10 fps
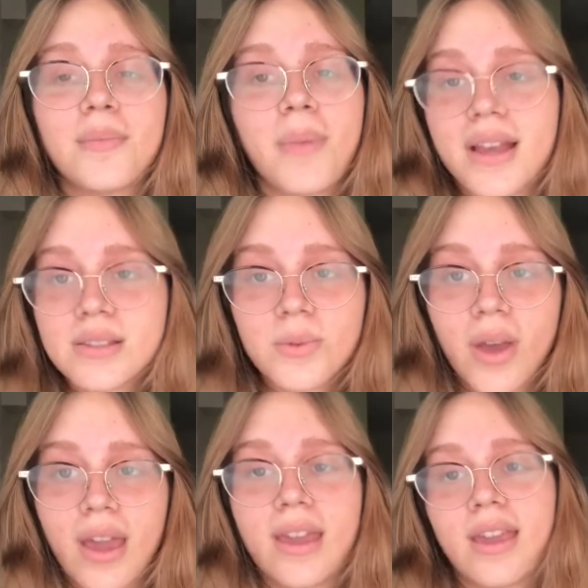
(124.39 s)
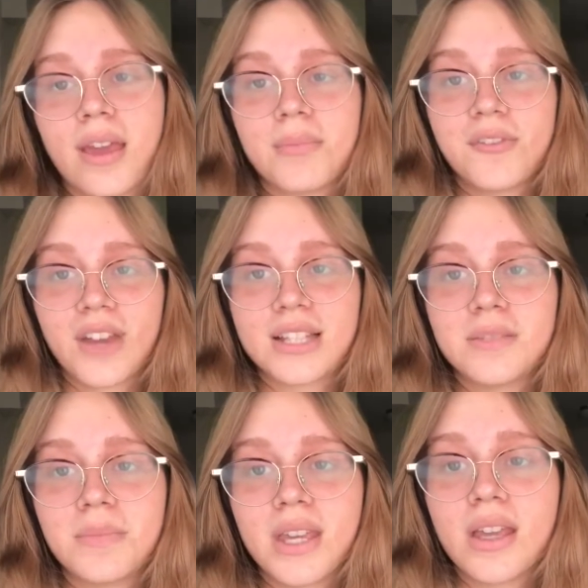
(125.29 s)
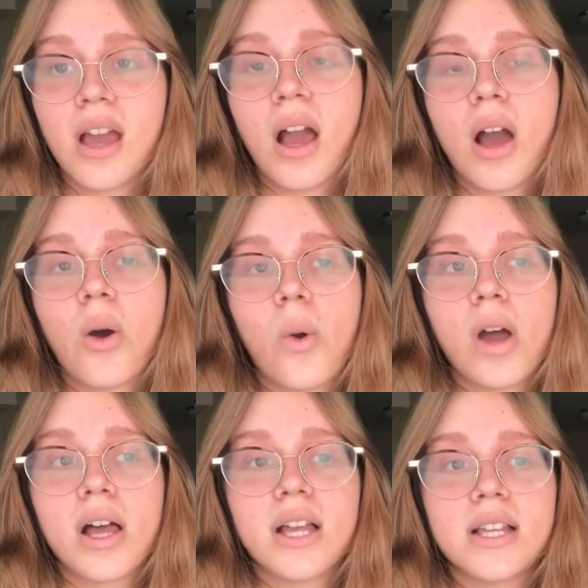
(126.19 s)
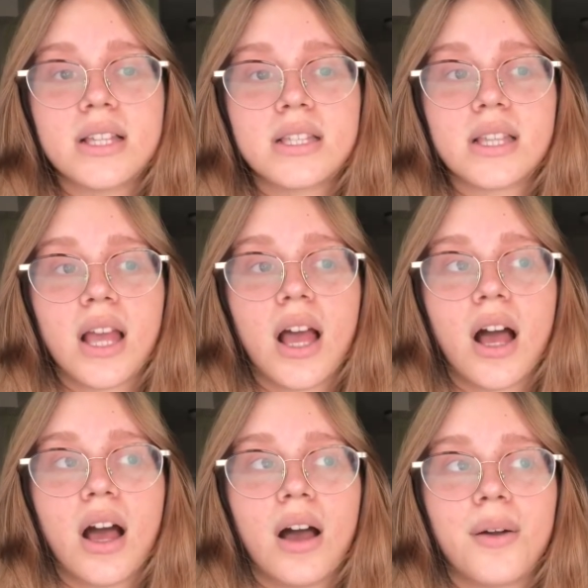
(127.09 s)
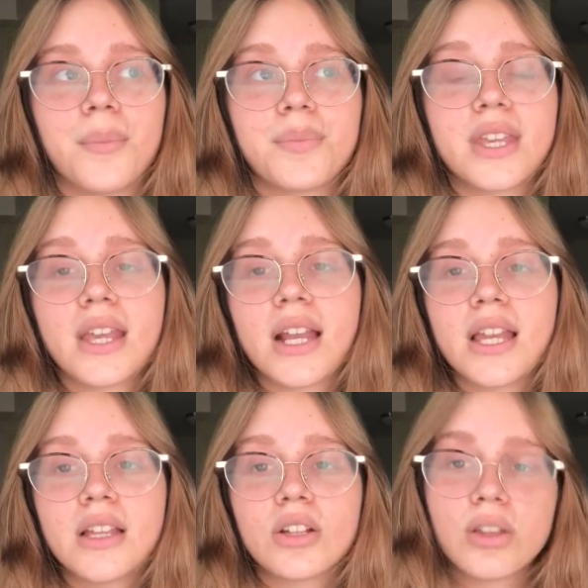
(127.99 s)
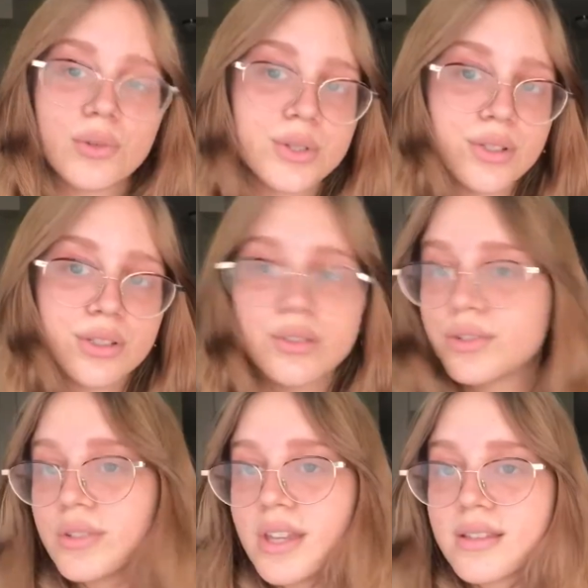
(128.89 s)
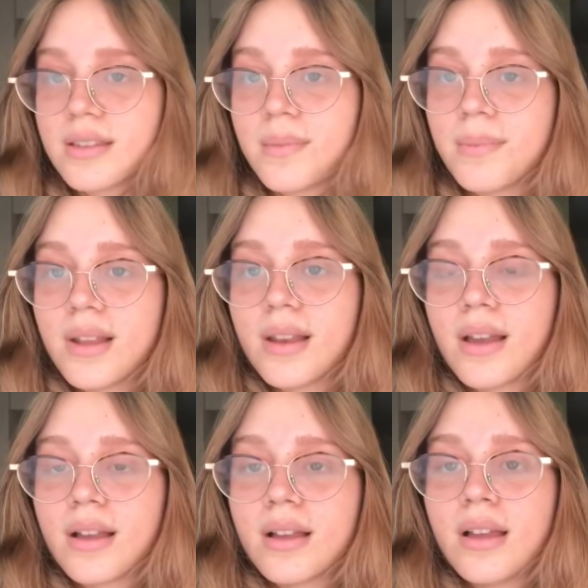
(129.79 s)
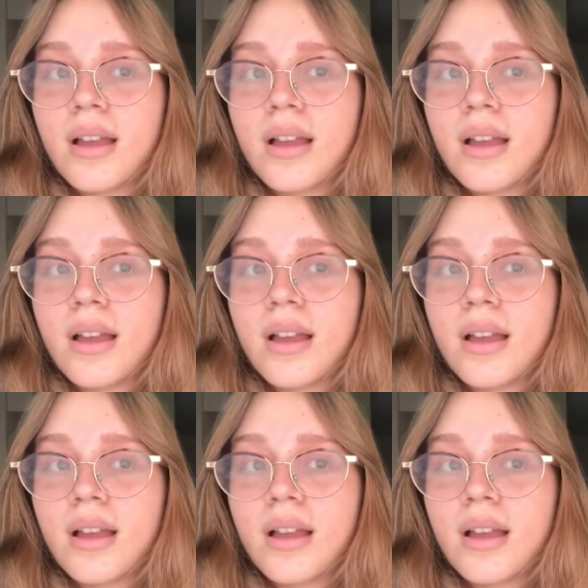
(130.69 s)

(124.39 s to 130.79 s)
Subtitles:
The best way camp affected me was getting closer to Judaism in a